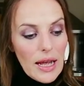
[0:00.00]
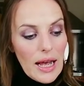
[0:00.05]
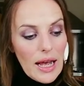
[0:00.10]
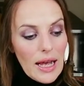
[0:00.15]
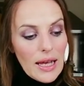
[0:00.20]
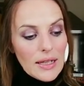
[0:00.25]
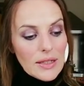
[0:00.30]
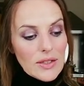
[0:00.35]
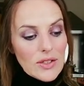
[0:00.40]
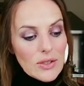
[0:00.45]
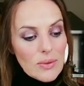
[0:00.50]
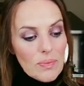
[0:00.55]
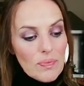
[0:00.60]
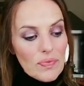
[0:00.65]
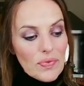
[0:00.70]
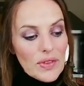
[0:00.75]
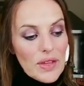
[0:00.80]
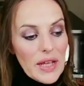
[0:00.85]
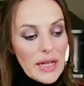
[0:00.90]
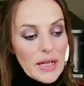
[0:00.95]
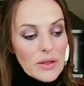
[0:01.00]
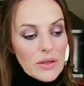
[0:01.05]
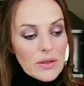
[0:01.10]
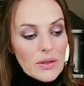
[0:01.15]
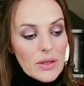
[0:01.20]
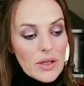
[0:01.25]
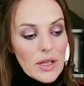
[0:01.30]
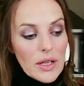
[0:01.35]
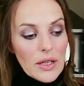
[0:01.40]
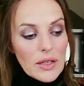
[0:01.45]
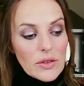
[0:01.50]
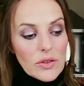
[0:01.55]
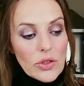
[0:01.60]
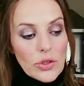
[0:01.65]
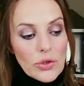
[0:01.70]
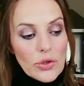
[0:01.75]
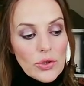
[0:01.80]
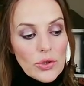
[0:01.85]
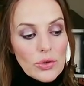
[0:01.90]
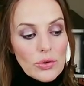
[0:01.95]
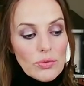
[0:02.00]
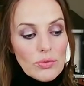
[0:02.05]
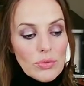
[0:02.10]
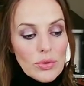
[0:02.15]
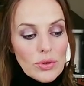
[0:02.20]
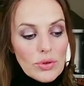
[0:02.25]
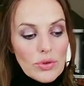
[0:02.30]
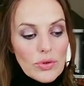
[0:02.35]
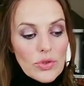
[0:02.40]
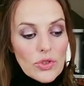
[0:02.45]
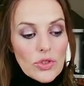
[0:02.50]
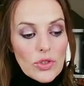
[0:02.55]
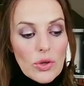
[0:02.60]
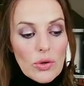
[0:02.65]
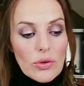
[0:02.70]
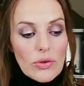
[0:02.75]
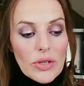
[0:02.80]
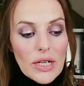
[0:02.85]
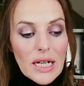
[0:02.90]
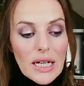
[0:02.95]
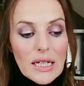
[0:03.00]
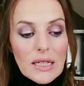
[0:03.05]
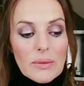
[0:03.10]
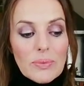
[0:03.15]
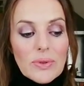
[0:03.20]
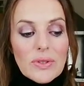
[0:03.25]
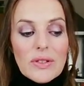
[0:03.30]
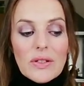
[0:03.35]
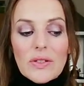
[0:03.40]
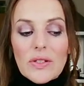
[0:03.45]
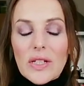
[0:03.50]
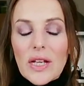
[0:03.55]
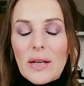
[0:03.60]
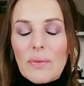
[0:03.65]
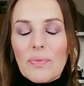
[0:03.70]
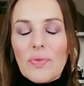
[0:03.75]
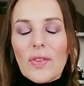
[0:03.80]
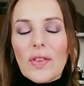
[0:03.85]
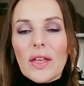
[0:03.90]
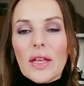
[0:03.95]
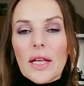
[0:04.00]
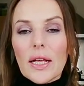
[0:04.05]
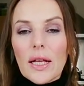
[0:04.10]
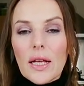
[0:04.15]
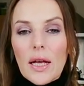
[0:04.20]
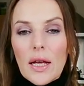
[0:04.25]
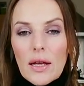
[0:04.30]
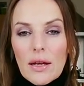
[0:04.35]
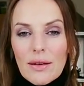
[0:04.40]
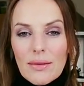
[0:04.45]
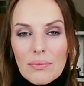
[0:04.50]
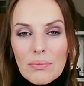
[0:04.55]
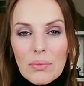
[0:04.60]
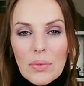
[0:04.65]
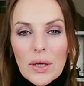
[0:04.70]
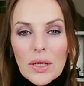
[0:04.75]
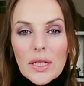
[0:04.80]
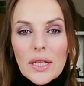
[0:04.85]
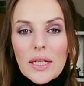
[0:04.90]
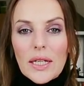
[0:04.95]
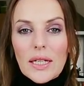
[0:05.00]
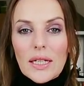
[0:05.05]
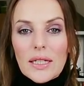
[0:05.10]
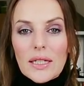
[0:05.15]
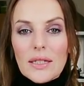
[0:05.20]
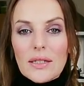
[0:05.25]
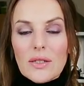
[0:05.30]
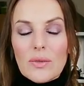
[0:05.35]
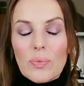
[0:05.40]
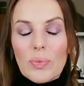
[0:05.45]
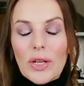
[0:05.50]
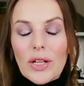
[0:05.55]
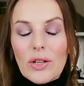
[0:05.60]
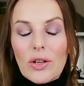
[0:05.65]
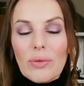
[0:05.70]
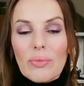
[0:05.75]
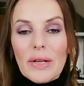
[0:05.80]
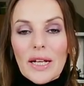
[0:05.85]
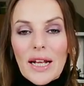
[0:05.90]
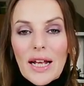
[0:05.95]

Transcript: And then the new moon solar eclipse, the same thing. Money is becoming